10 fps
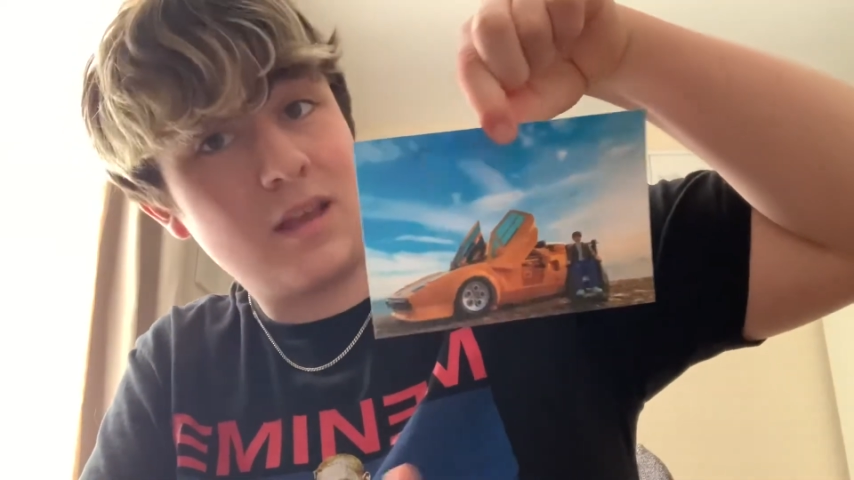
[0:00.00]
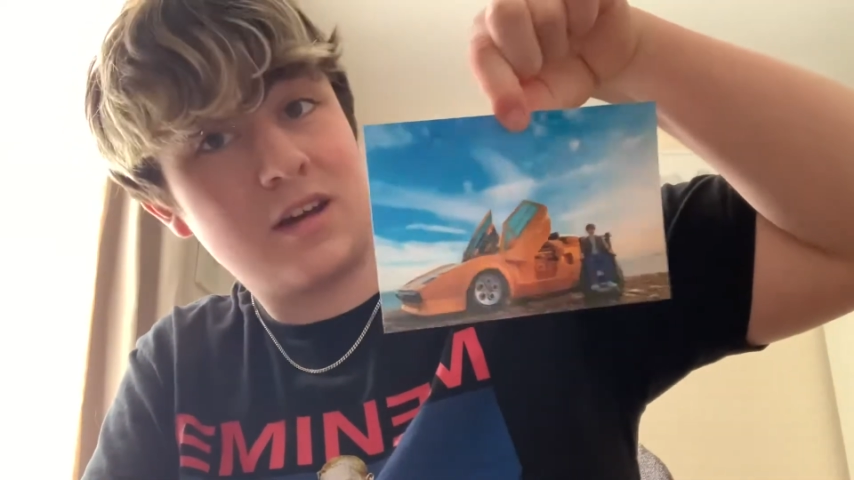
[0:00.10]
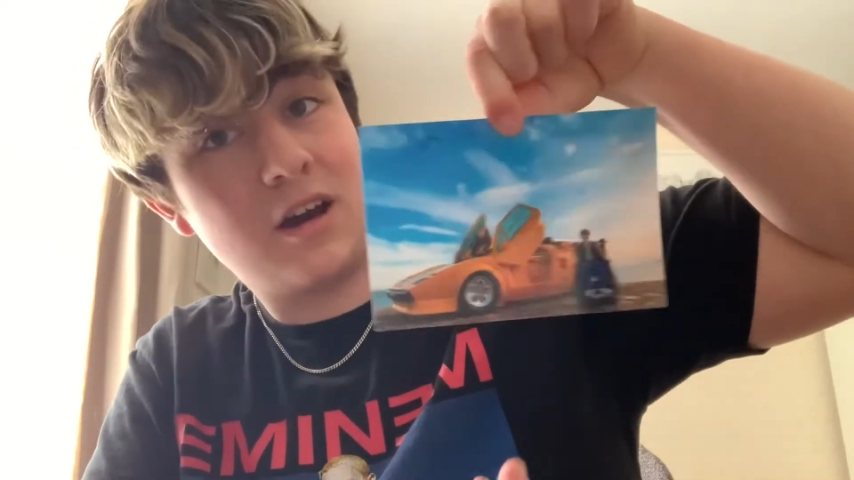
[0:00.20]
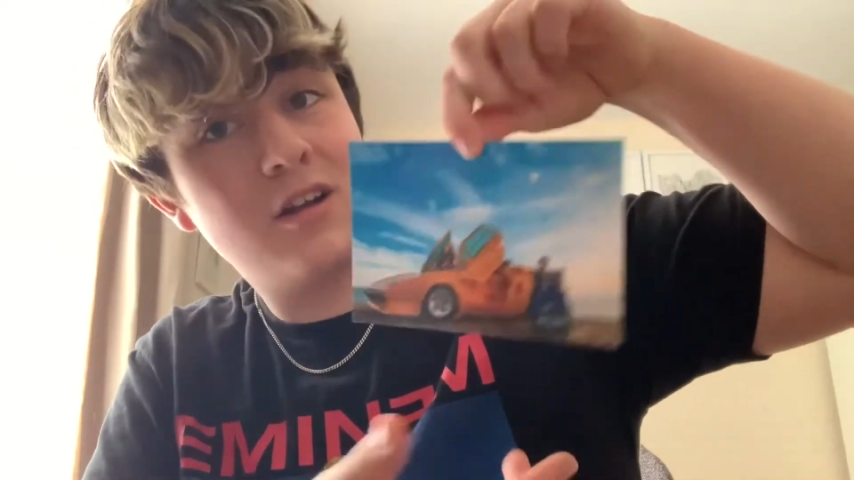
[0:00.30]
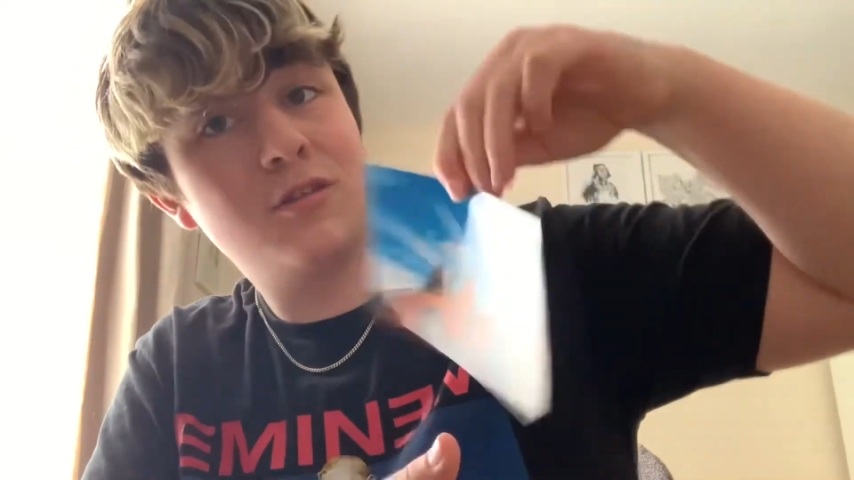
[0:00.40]

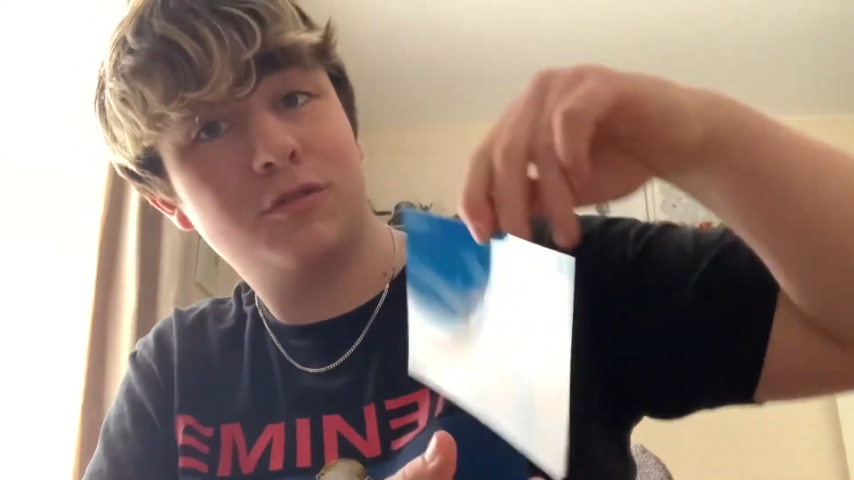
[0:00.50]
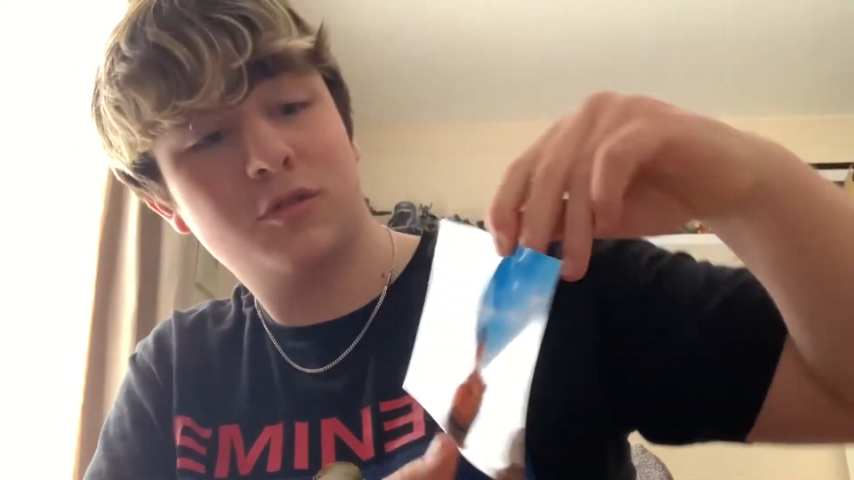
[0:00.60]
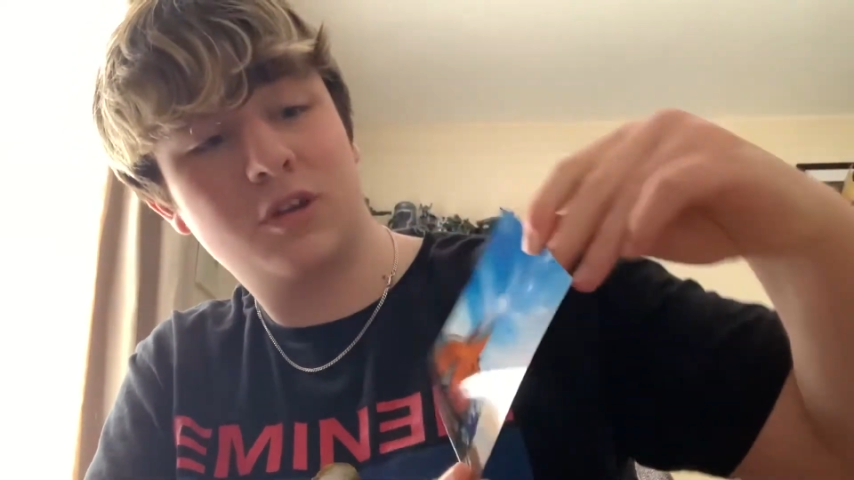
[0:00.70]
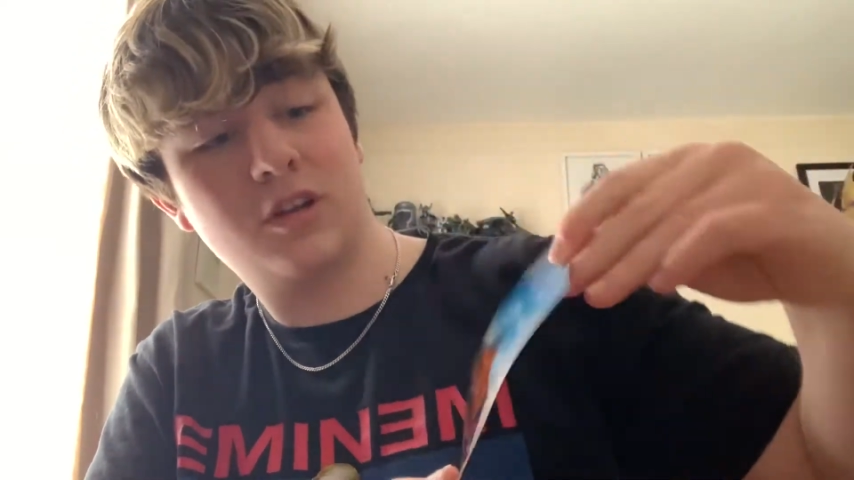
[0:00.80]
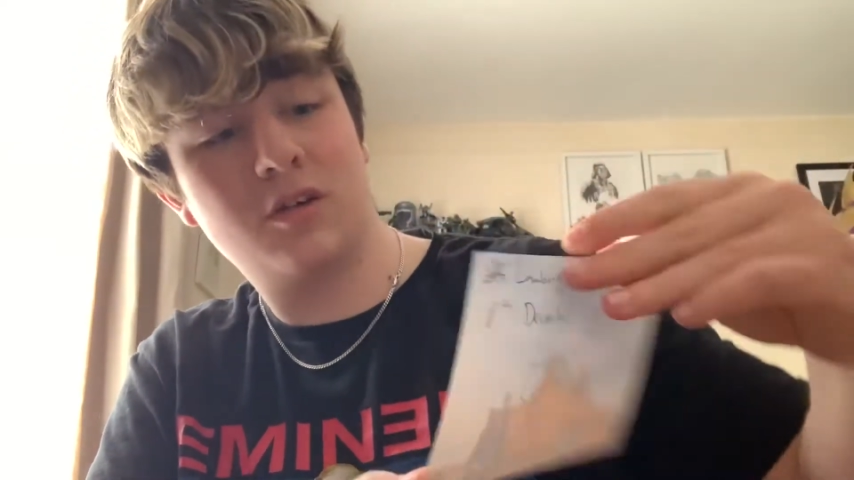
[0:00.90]
colourful,
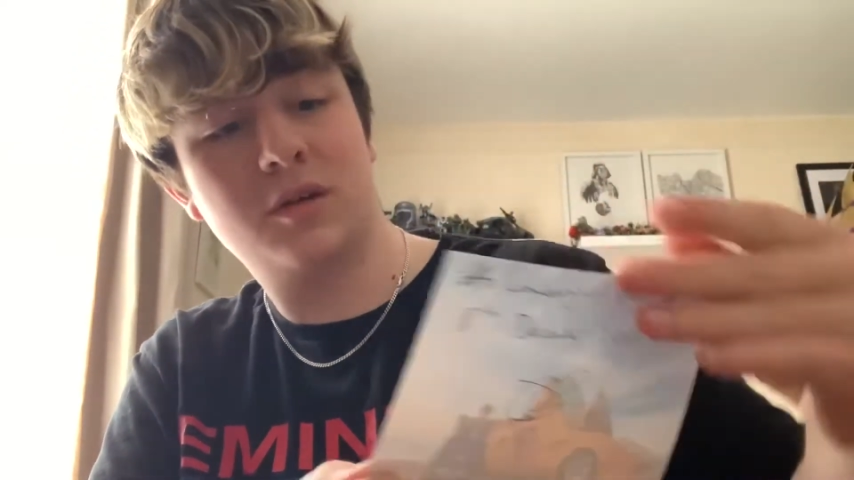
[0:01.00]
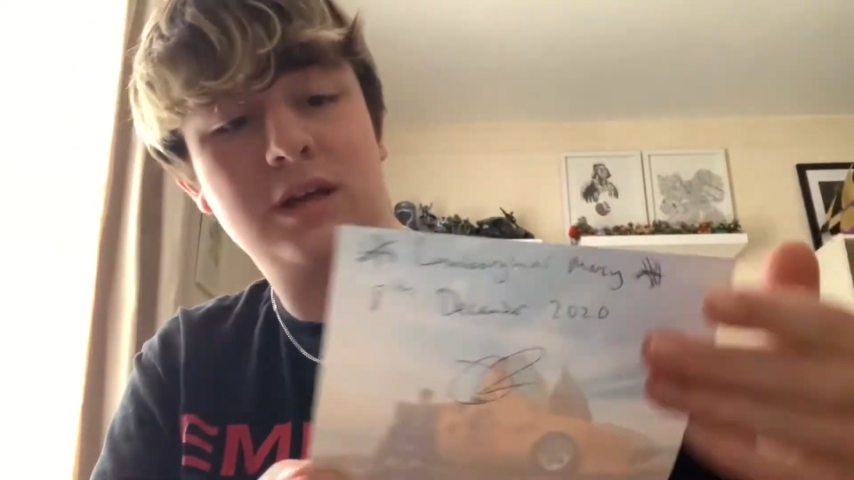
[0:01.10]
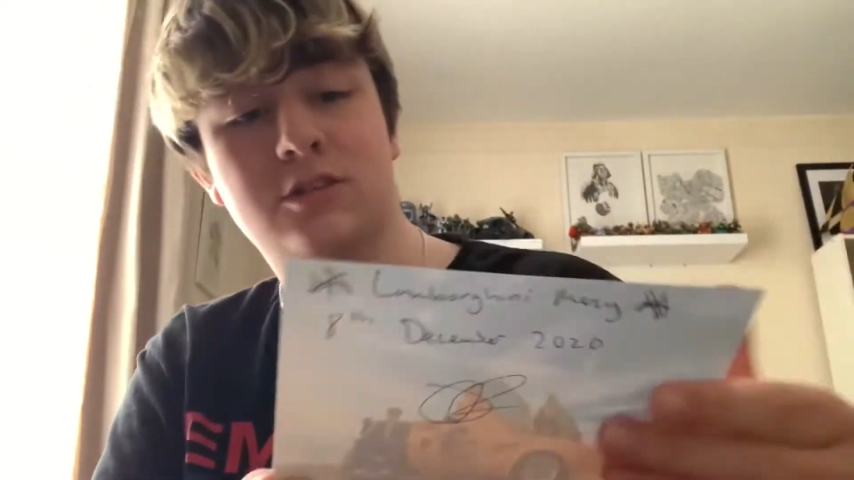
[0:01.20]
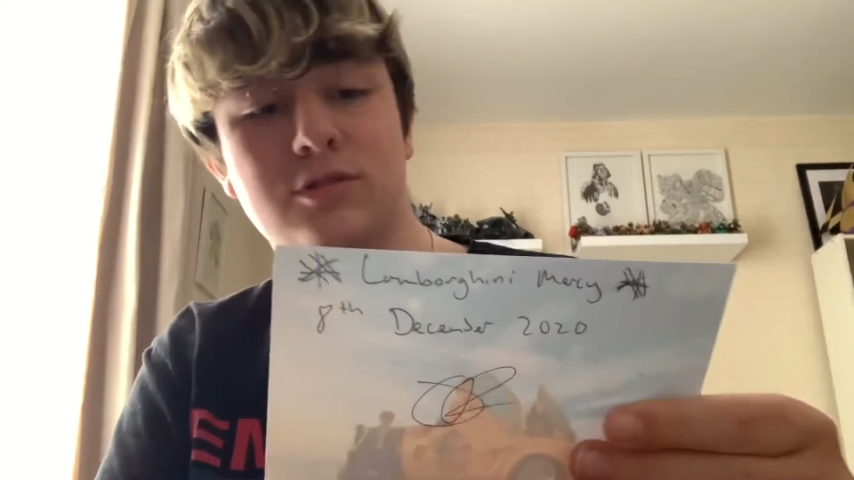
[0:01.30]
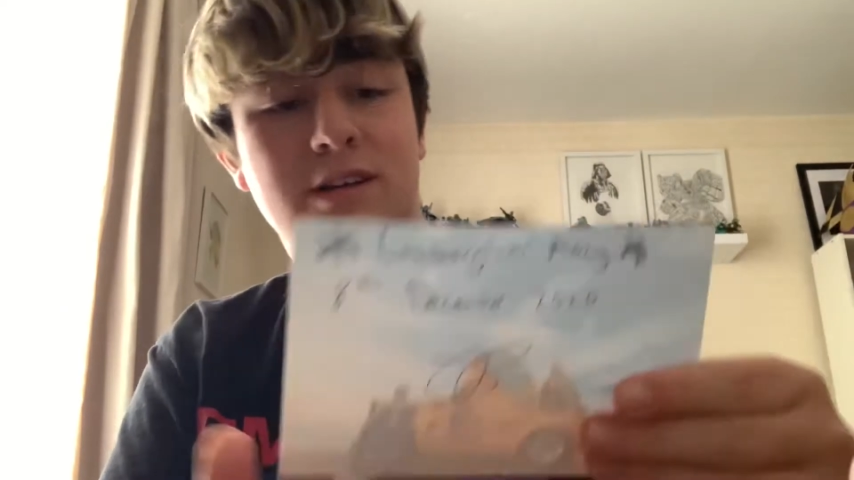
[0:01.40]
you know, it
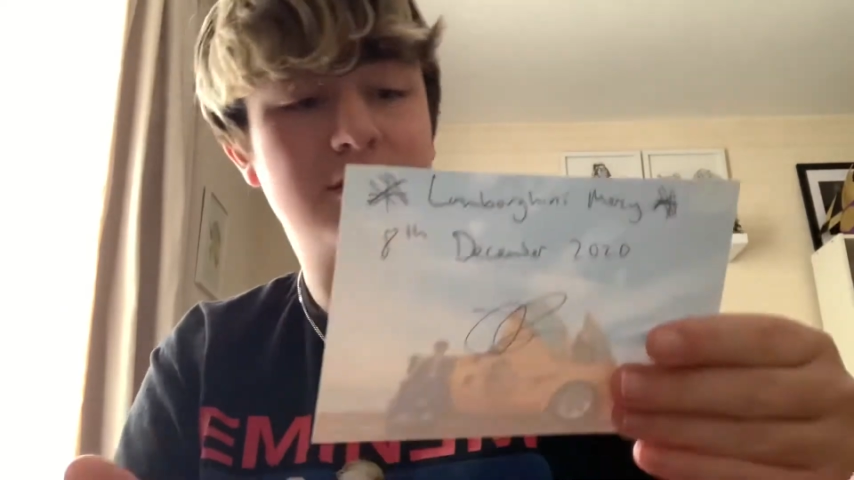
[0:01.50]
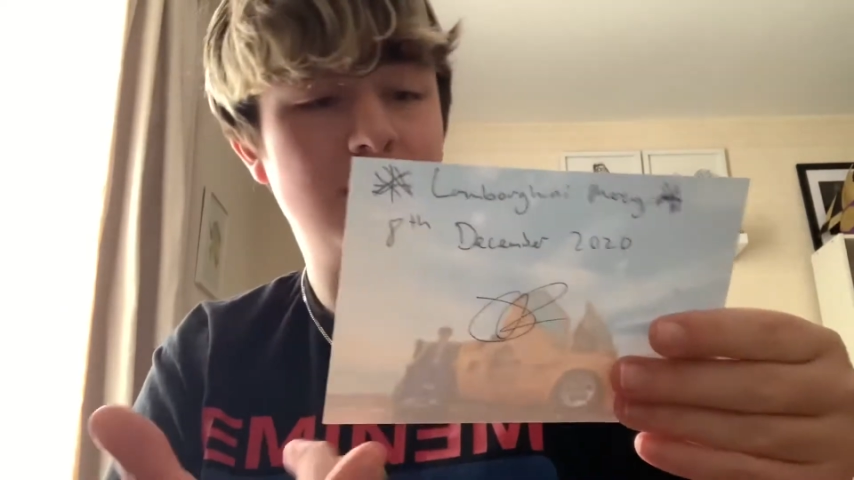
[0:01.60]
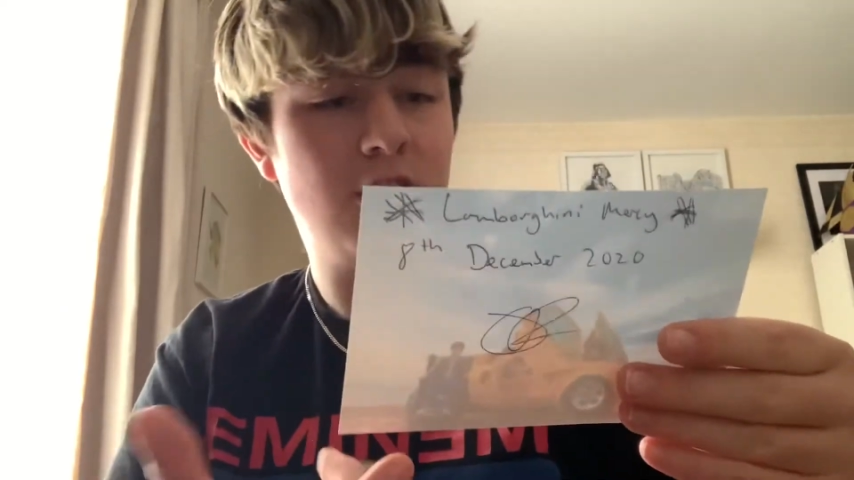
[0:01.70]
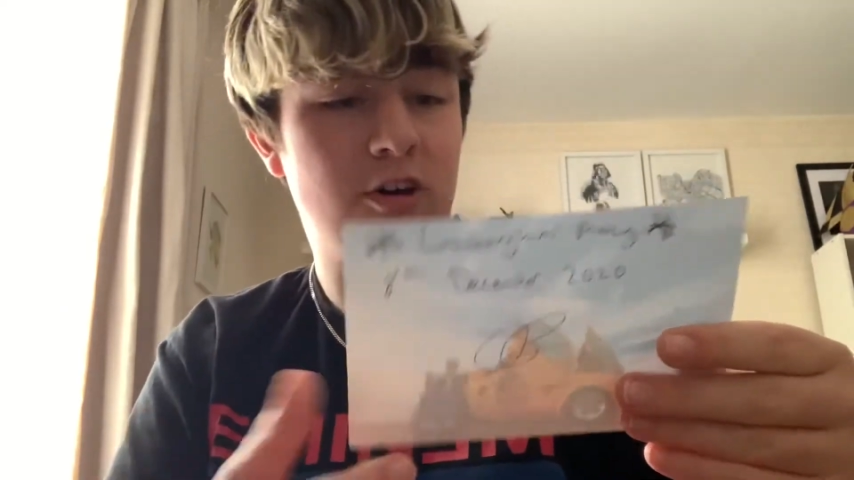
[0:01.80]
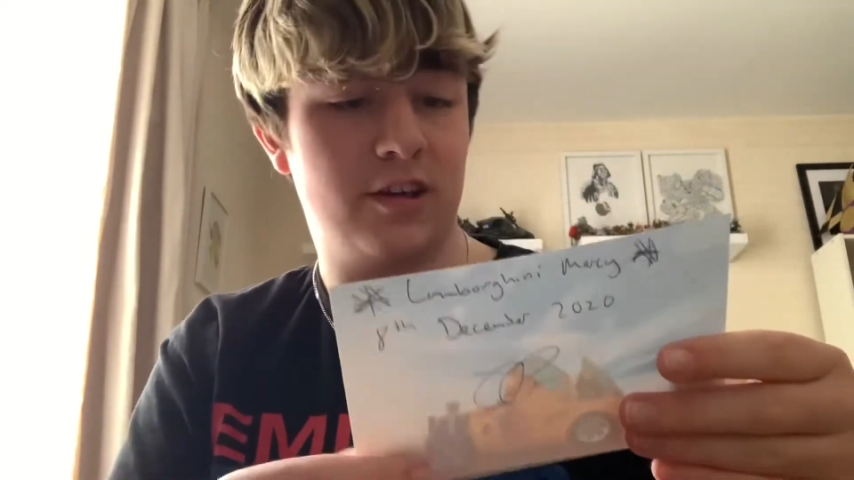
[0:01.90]
attracts
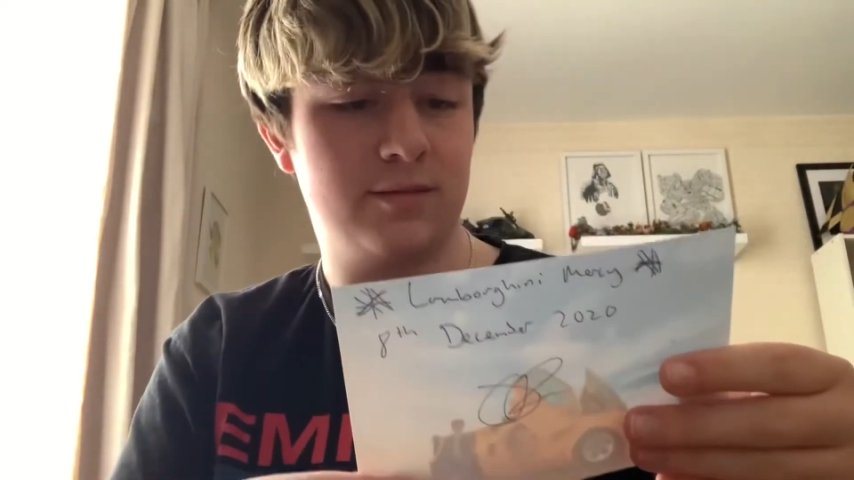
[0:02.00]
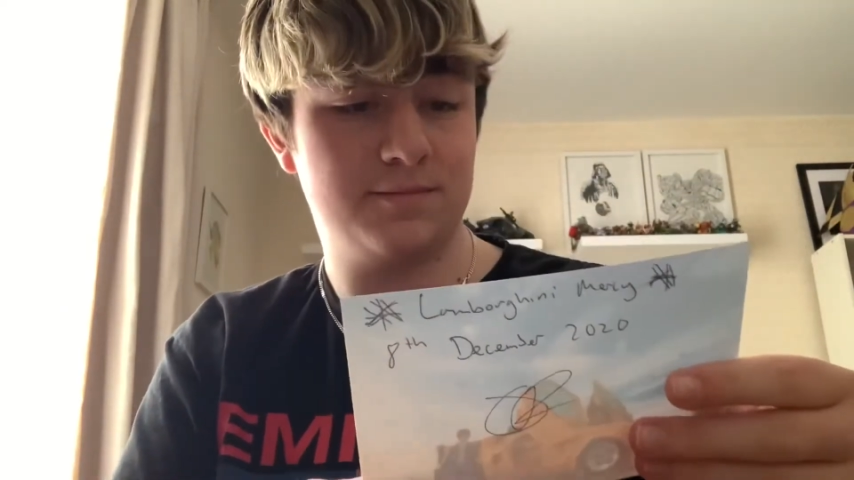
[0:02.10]
the eye.